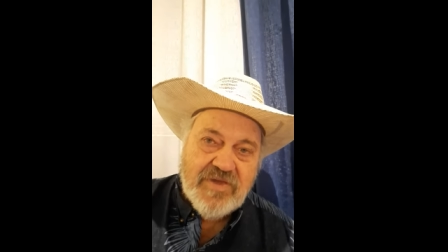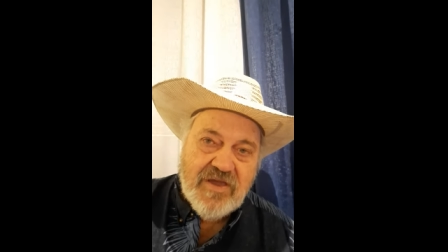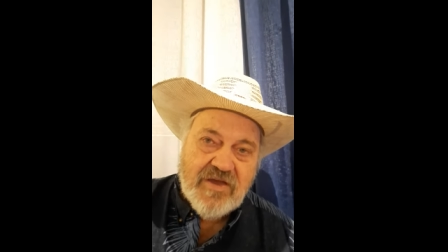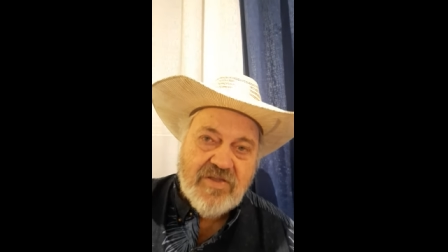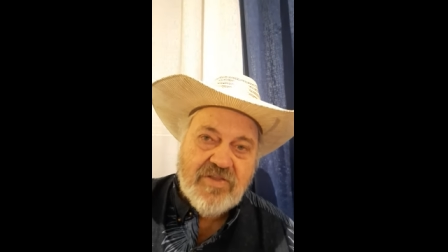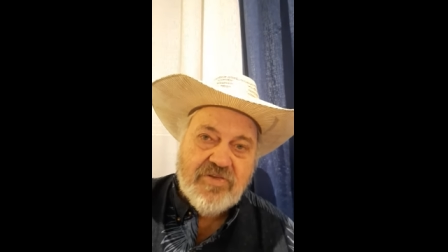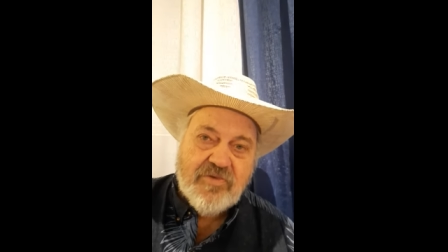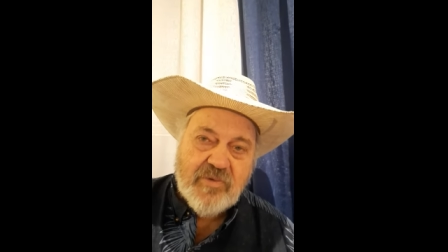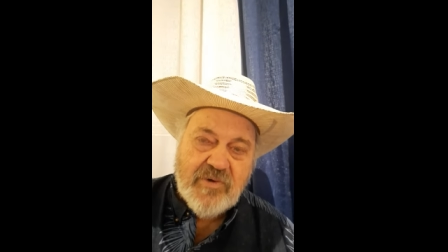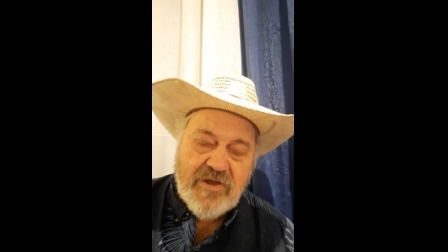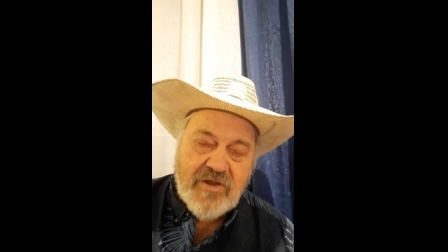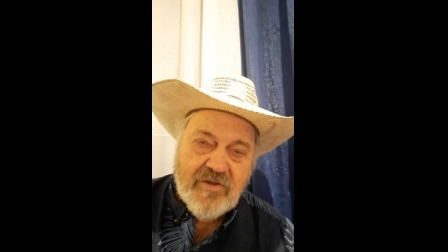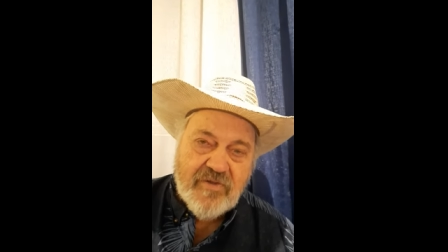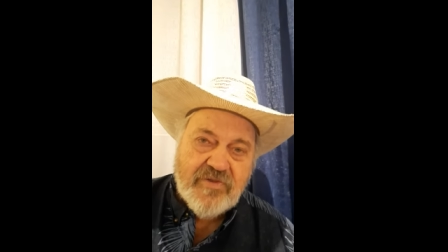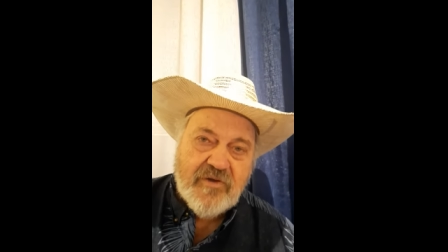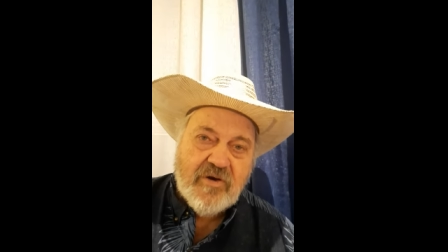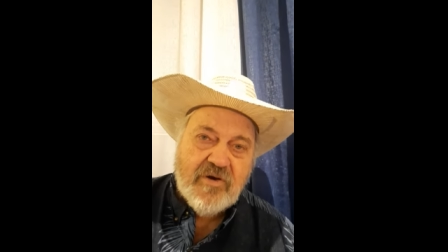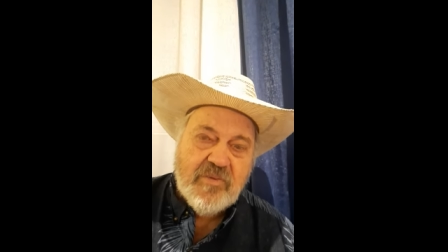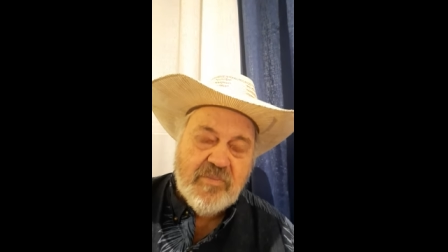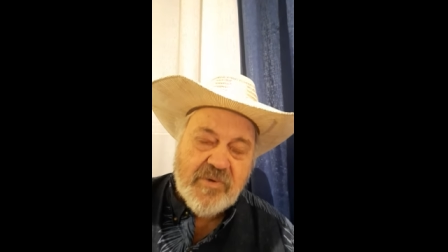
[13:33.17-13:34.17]
Yeah,
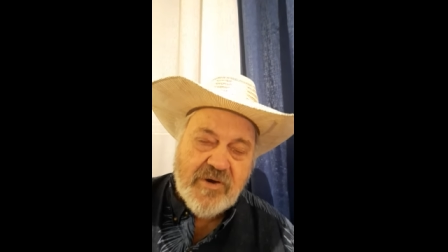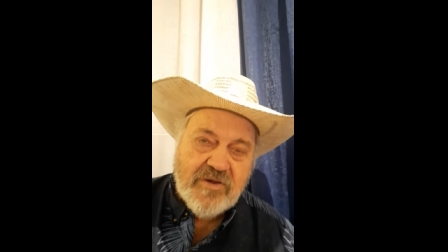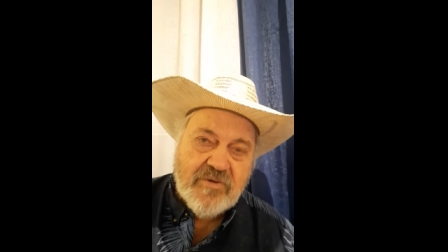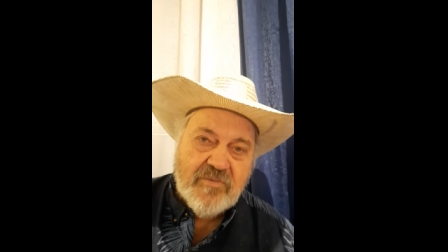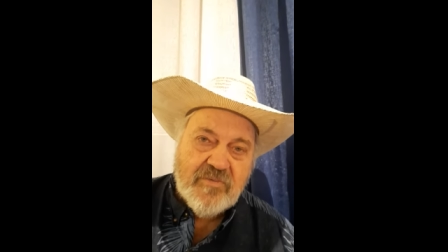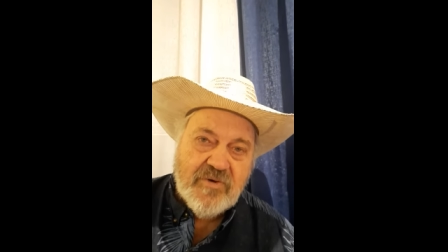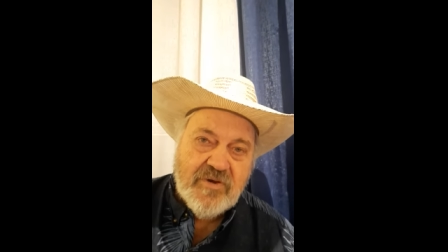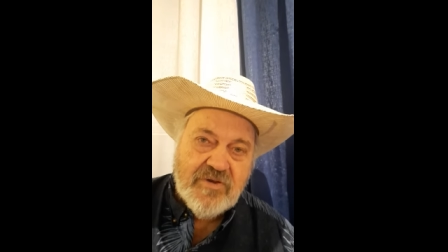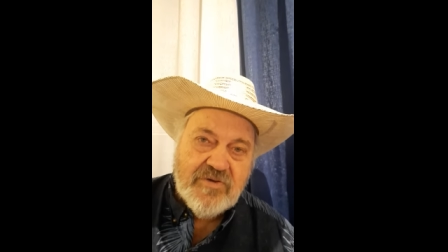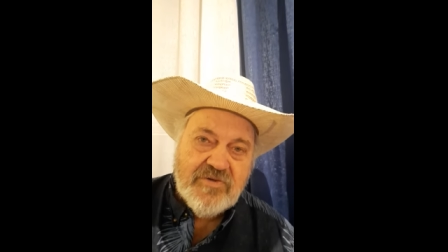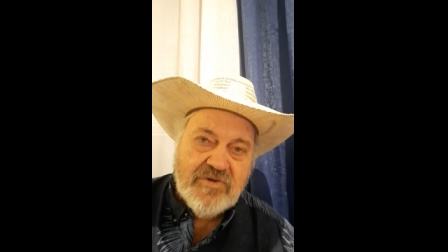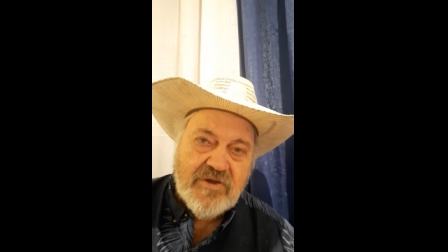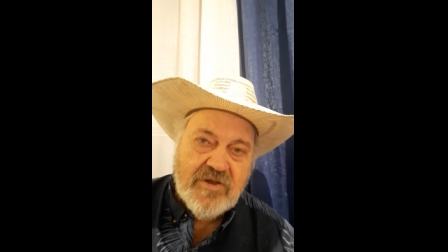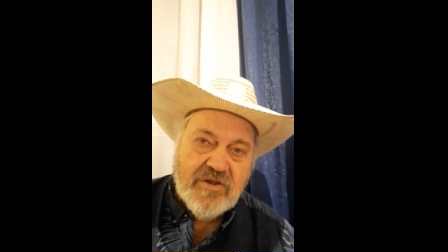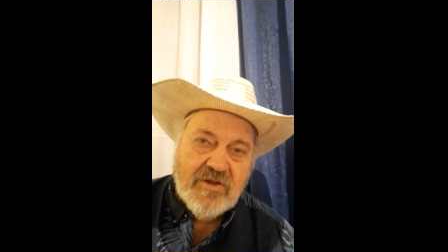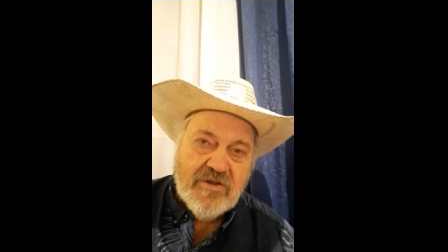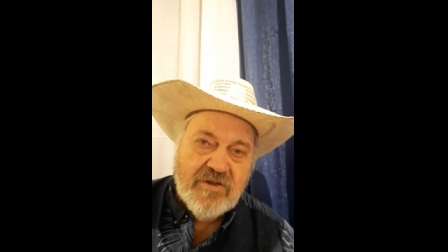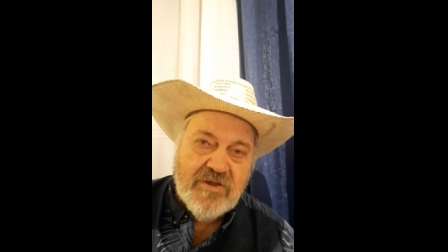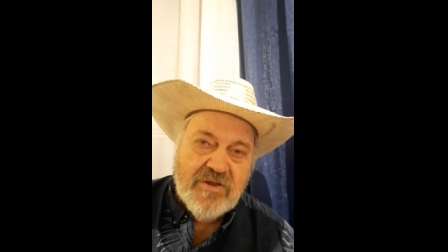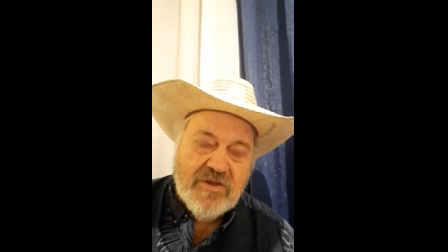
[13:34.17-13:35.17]
330 breaking runs, yeah.